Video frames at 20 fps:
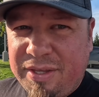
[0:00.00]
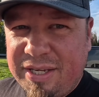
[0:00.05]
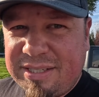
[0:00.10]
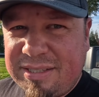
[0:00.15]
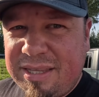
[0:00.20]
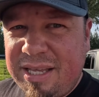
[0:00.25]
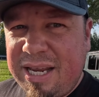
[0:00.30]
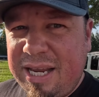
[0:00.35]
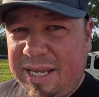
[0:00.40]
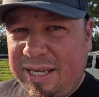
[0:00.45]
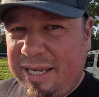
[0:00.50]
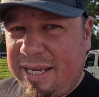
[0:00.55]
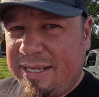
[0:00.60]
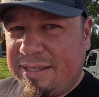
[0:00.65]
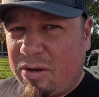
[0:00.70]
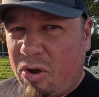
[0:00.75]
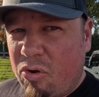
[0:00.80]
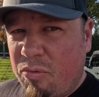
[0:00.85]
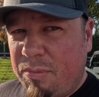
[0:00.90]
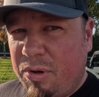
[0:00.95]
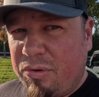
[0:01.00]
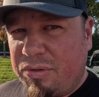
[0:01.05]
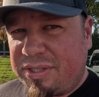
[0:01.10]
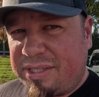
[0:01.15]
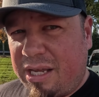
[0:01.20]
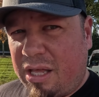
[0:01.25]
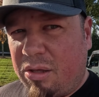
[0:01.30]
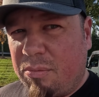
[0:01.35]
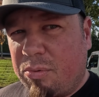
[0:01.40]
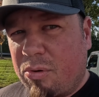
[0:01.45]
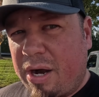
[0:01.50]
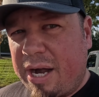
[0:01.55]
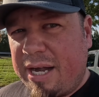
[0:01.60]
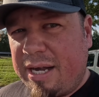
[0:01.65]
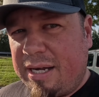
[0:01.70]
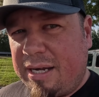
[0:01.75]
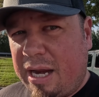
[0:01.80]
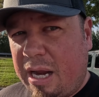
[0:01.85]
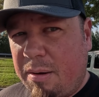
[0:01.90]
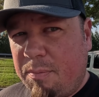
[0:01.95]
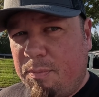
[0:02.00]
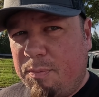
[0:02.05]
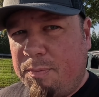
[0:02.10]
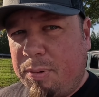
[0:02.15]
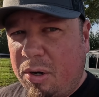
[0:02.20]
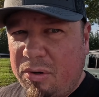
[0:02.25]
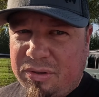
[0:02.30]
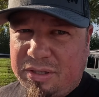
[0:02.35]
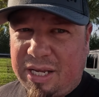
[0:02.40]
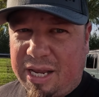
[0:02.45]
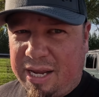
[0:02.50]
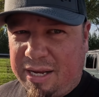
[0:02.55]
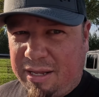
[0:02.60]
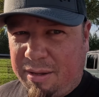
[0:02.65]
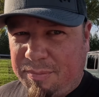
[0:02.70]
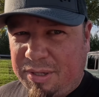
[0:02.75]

This thing is almost celebrating a birthday.